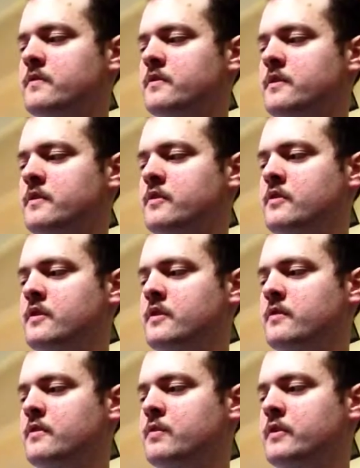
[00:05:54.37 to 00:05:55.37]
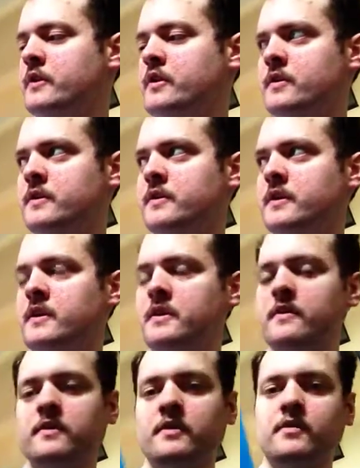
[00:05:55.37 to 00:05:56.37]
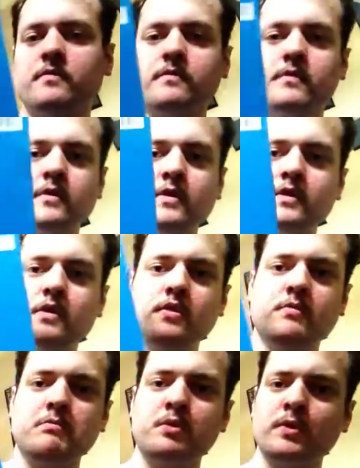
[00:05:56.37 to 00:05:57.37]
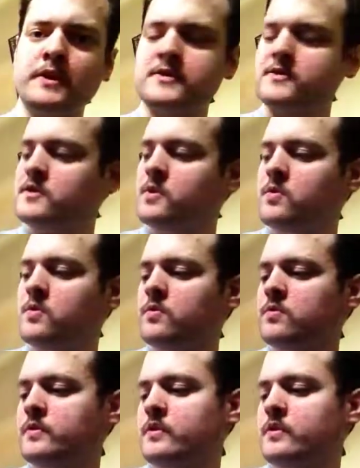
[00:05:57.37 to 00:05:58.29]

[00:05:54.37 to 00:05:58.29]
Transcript: you know they're a really good uh, you know, blue eyed soul.